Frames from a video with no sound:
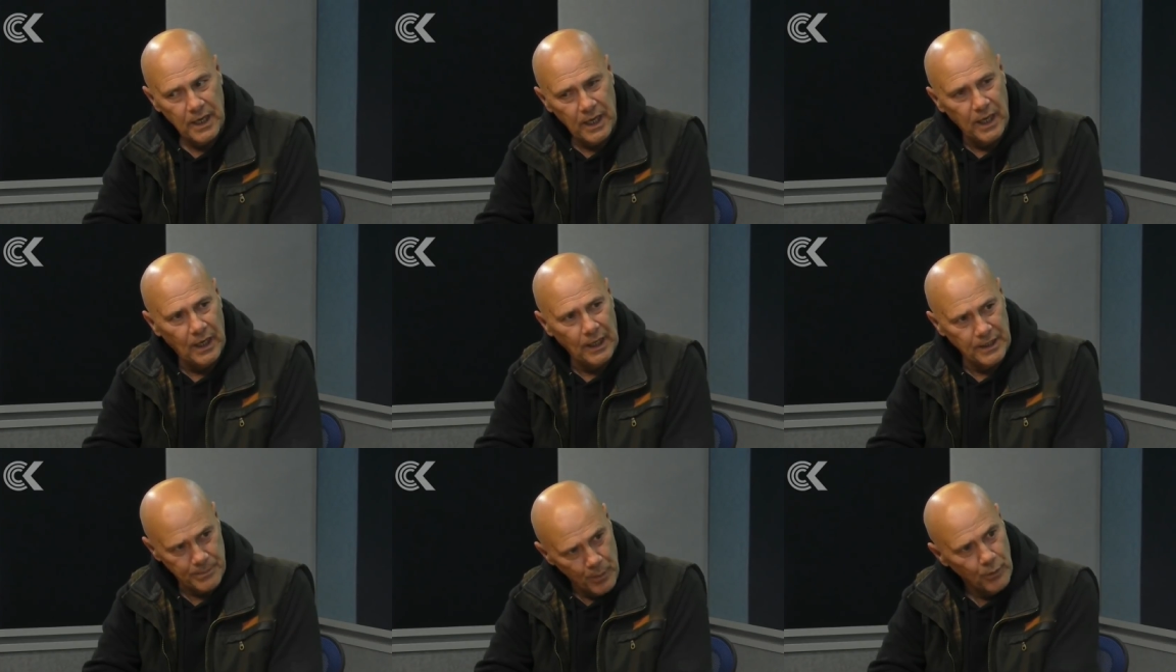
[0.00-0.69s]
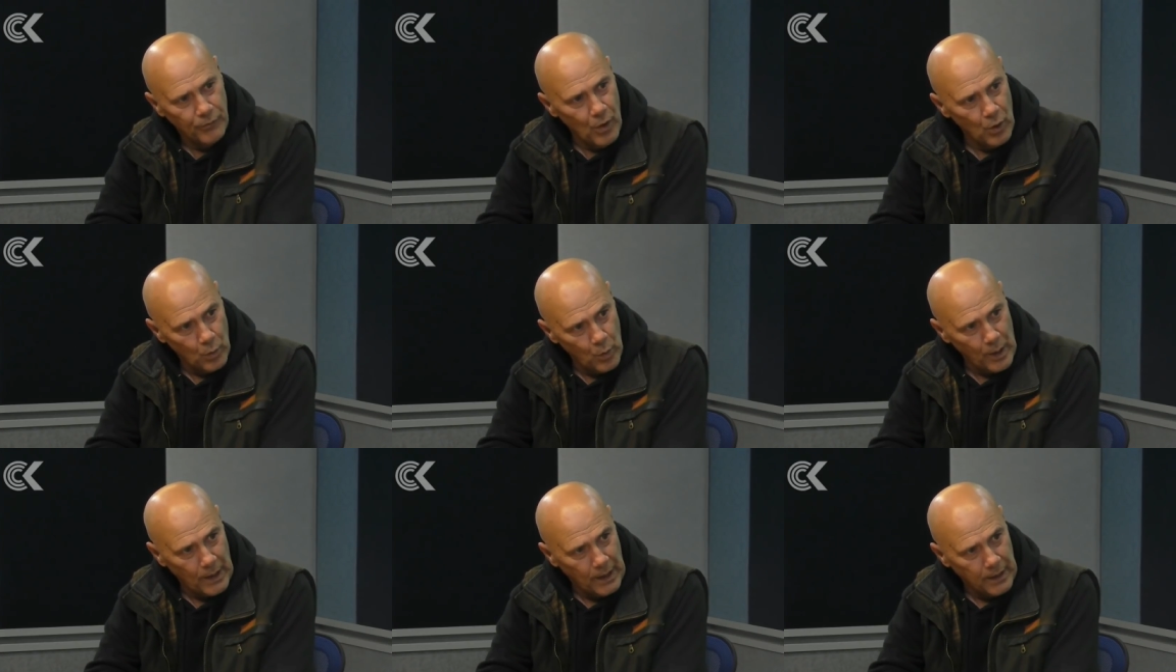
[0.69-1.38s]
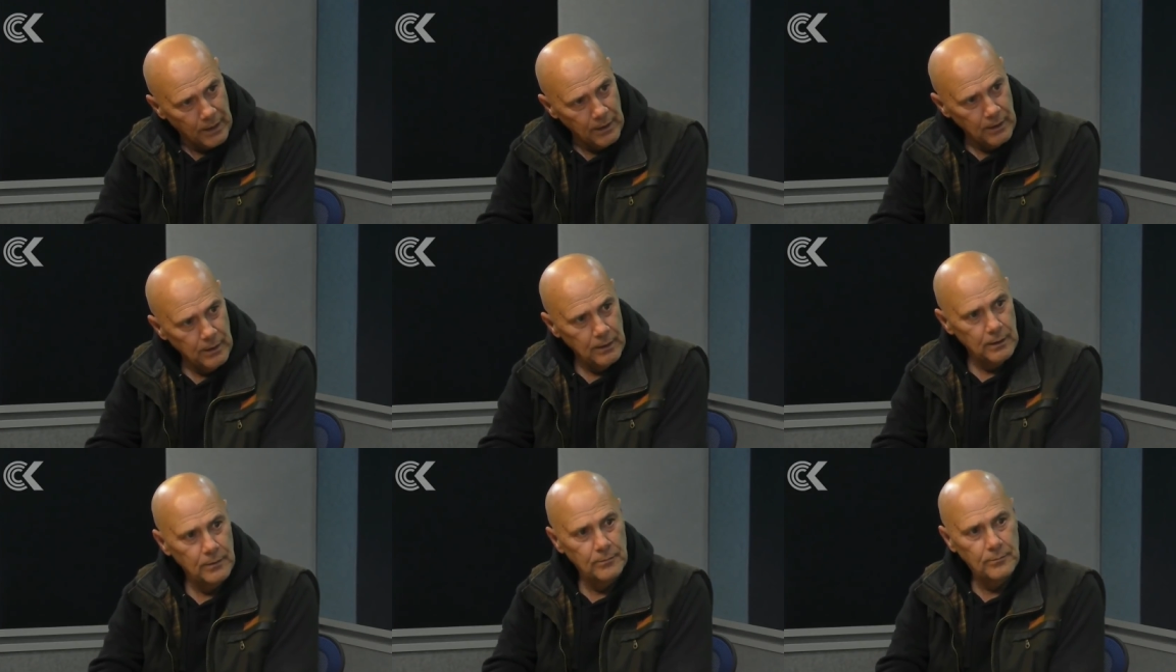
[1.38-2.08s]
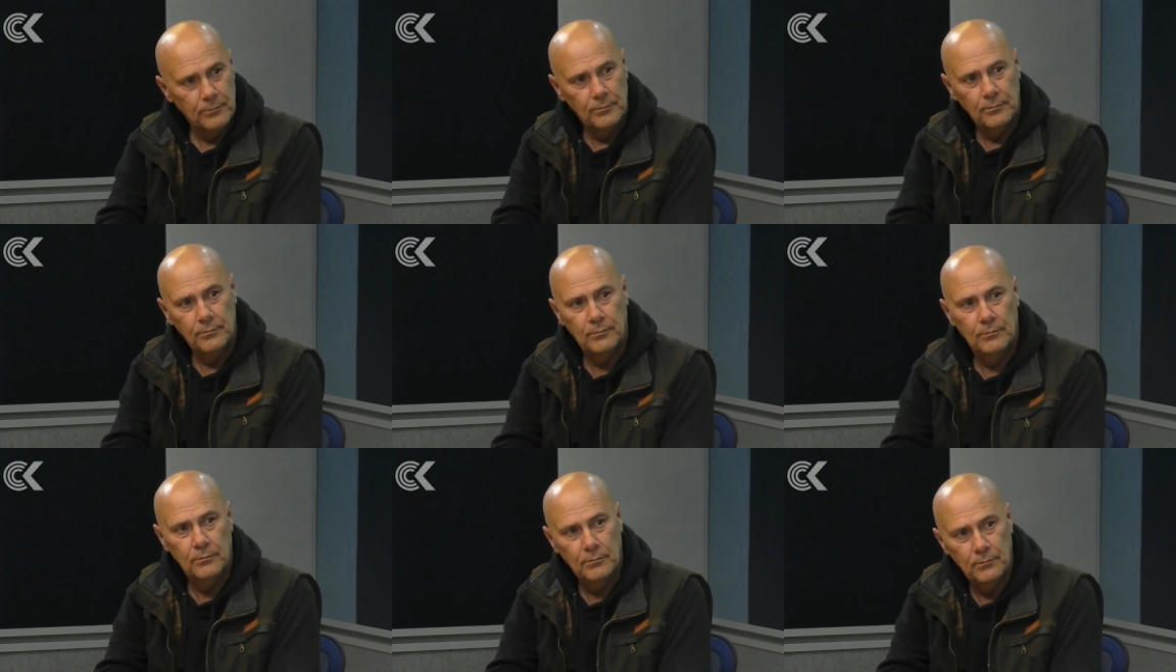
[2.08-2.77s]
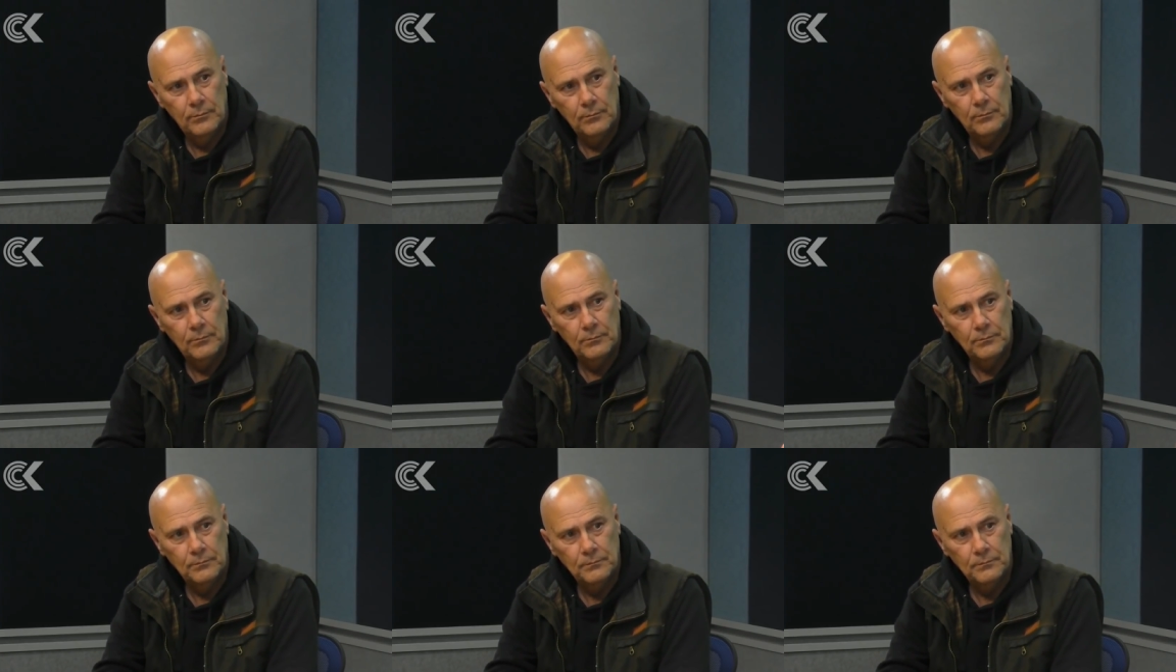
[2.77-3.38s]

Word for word: And let's move on quickly. There's a lot more to come on this. There's a lot